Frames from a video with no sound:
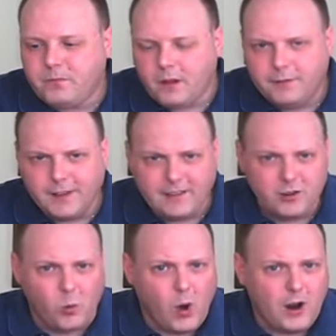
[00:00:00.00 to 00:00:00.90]

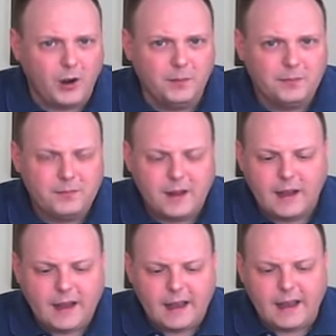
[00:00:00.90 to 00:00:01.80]
flavored water.
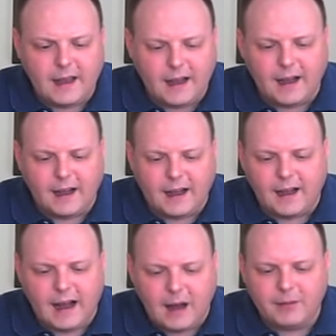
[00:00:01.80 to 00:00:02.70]

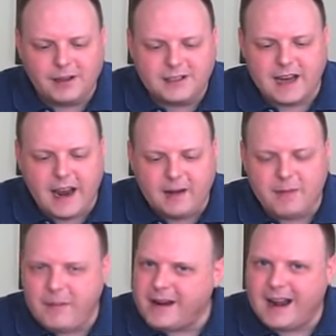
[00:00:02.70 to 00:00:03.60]
I'm going to say
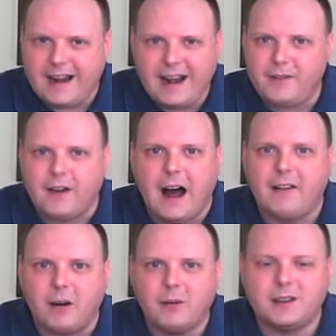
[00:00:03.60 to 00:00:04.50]
maybe not an
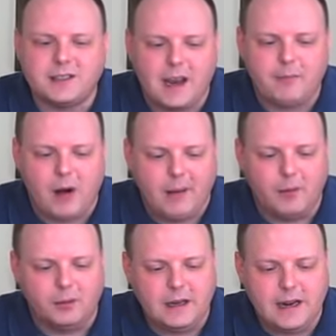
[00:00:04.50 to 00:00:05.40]
85. I'm going to say
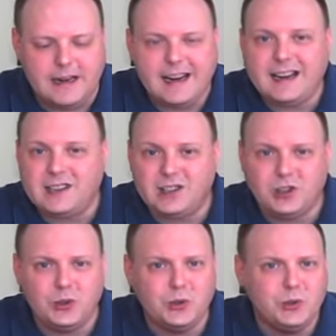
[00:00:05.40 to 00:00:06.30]
probably an
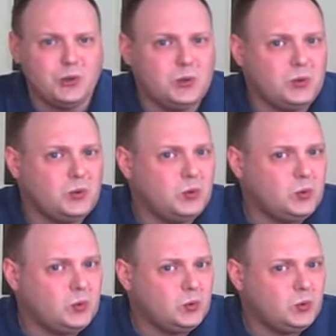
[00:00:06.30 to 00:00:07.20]
82.
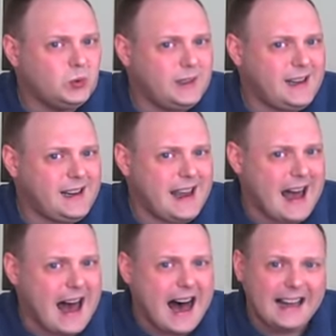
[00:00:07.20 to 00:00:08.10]

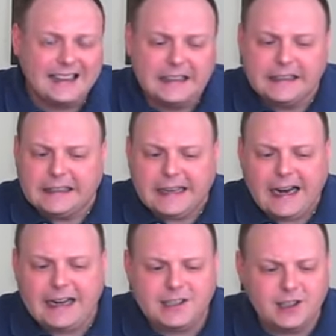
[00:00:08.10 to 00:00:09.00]
Yeah,
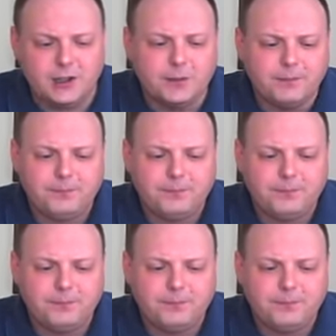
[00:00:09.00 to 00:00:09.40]
82.